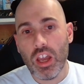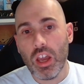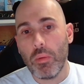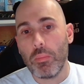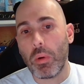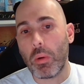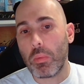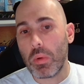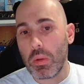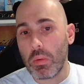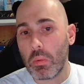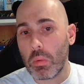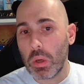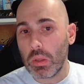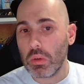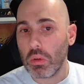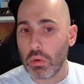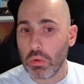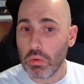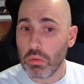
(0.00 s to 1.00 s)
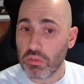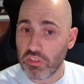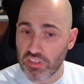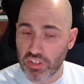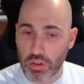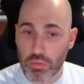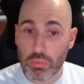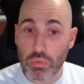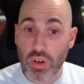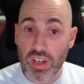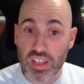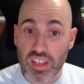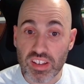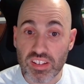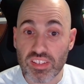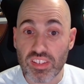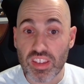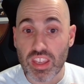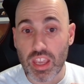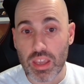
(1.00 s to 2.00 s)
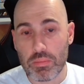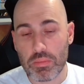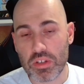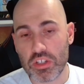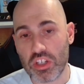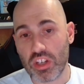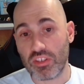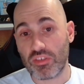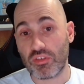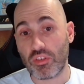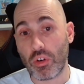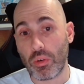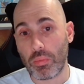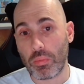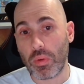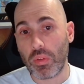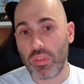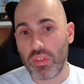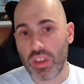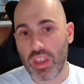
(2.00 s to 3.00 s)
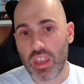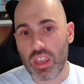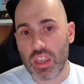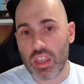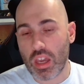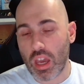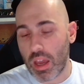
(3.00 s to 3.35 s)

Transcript: But we will also release the images from the